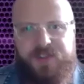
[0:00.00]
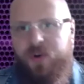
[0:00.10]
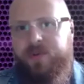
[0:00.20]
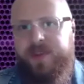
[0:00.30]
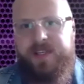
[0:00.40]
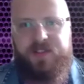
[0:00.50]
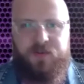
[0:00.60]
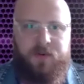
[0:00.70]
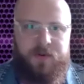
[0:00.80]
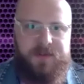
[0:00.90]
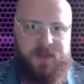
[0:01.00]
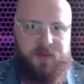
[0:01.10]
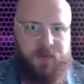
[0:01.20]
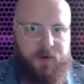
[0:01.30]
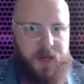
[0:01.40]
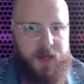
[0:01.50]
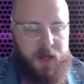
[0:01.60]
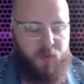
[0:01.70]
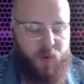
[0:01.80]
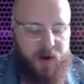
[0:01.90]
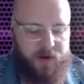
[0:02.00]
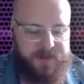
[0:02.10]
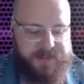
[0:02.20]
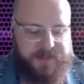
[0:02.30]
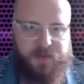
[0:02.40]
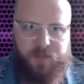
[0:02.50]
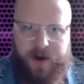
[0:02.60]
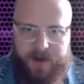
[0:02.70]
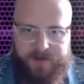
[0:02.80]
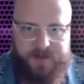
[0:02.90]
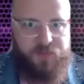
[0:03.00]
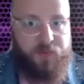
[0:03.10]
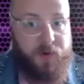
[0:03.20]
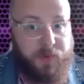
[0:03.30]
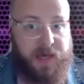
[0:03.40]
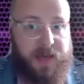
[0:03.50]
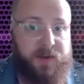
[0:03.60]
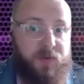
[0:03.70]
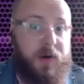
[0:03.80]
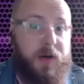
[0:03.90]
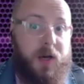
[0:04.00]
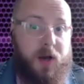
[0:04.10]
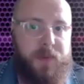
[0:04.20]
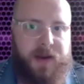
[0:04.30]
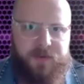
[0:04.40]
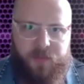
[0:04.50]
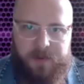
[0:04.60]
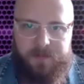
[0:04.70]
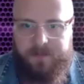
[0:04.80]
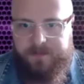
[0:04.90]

so these sort of similar uh, awarenesses and practices would apply to a, a pet as well.